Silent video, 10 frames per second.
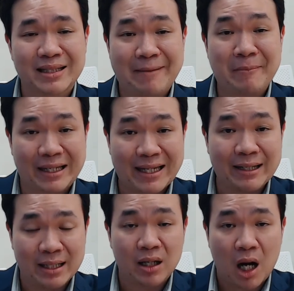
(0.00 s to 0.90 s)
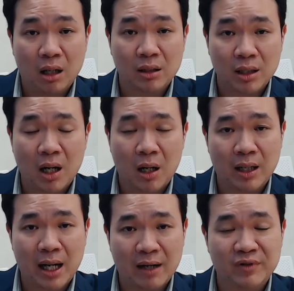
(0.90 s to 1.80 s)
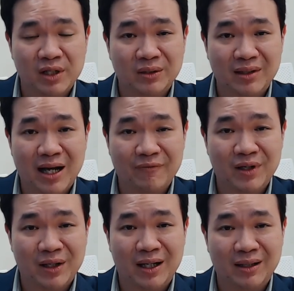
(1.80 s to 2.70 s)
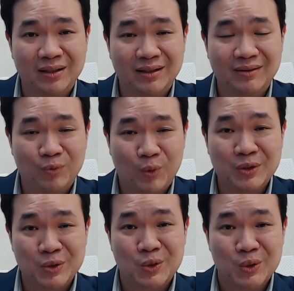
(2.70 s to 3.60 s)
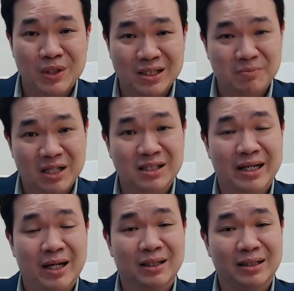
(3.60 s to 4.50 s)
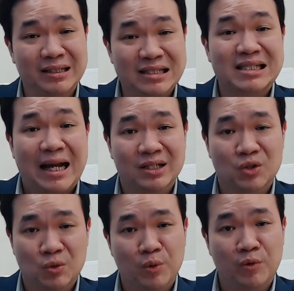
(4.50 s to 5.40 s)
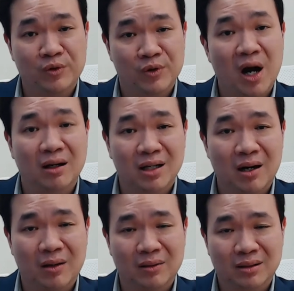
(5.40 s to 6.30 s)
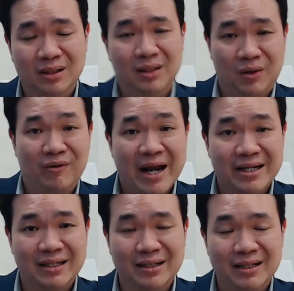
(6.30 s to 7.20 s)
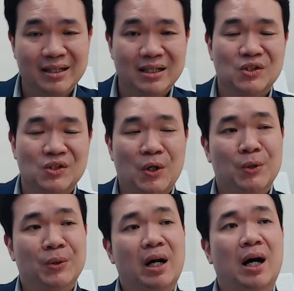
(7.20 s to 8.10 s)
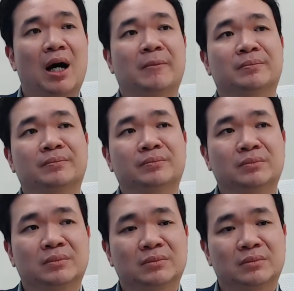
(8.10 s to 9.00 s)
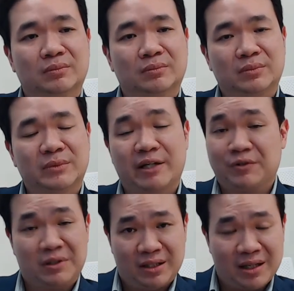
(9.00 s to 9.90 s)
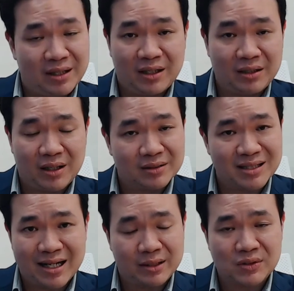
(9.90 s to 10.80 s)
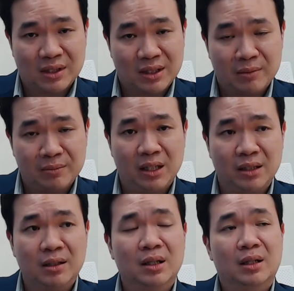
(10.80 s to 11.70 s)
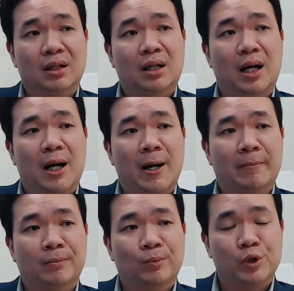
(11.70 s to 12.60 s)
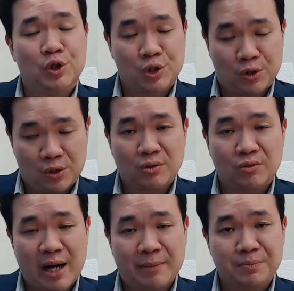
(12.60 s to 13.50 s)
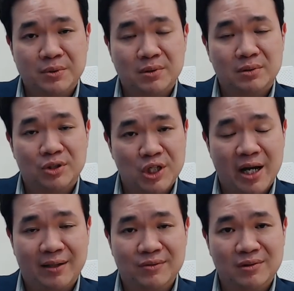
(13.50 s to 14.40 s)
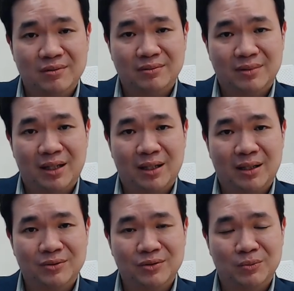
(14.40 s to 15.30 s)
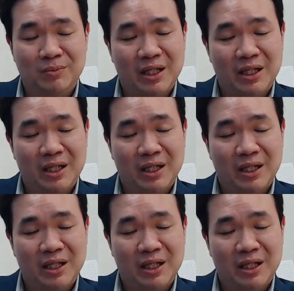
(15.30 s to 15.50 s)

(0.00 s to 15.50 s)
them again in Hong Kong after, after one to two years because they, they decided to move to Hong Kong already. So um, definitely, I think uh, talents are coming. Um, we should grab the chance uh, to